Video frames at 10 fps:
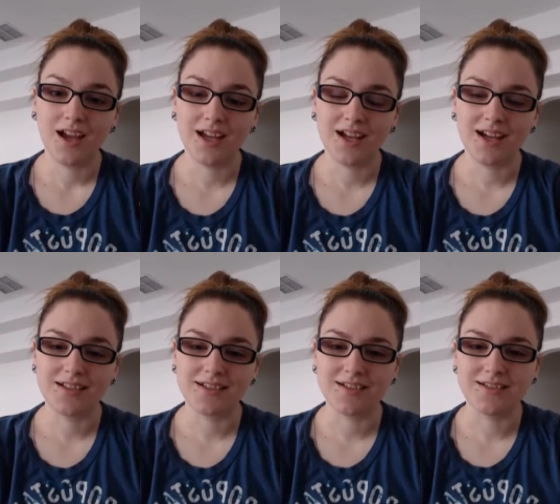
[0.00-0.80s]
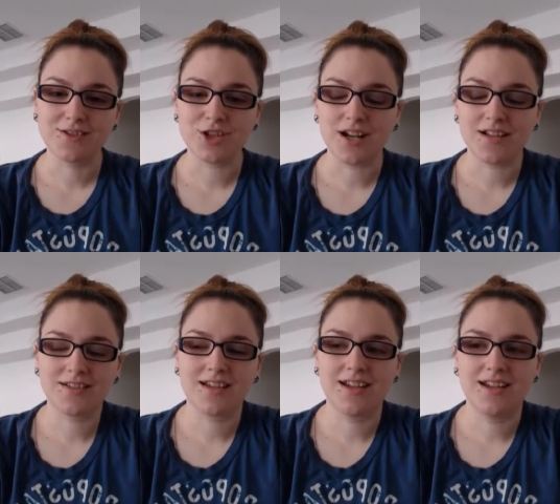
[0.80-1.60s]
Hey guys, it's
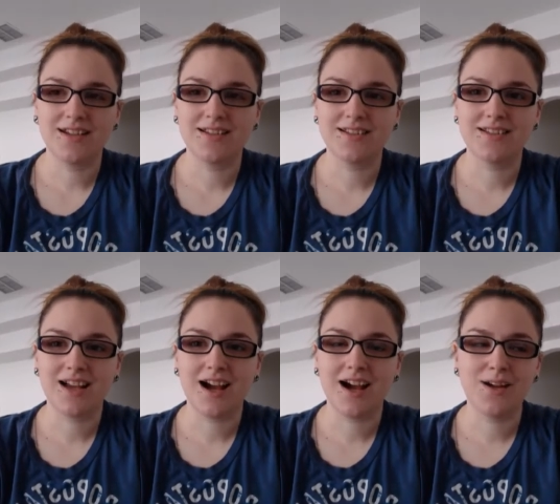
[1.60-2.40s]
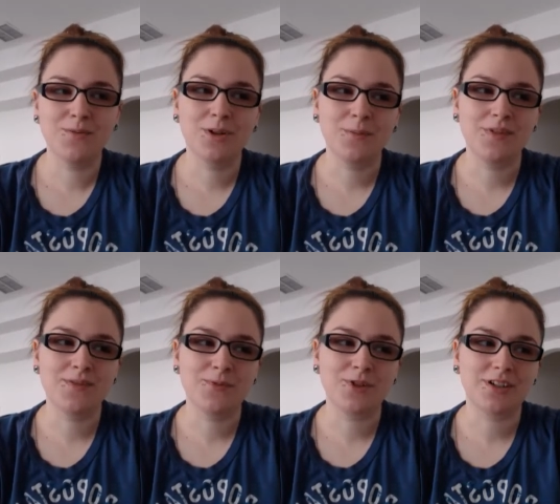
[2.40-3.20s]
Jess, and I woke up
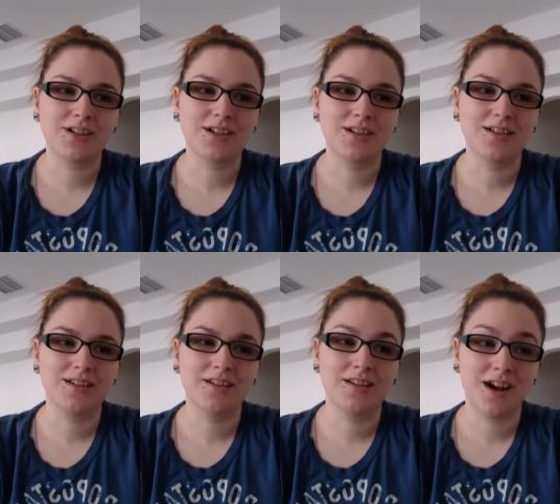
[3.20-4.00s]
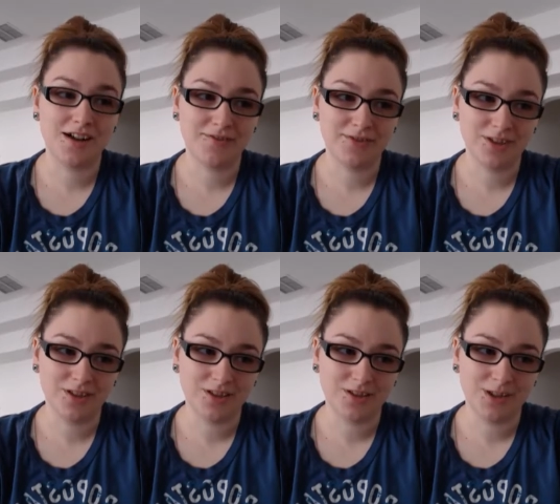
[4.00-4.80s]
this morning not
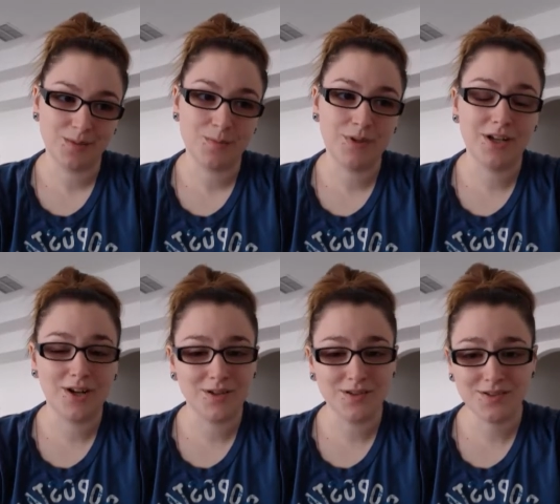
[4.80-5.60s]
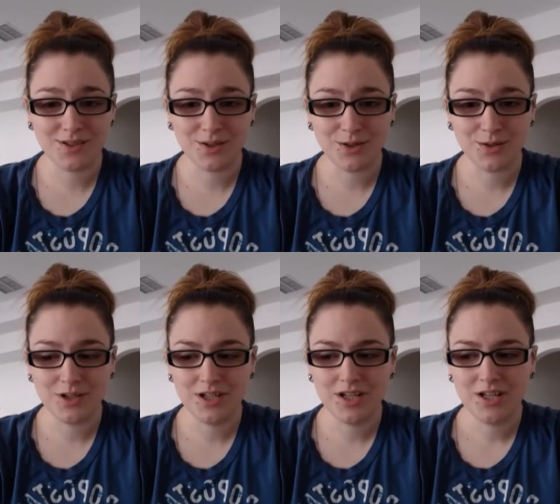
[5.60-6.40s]
feeling good, but also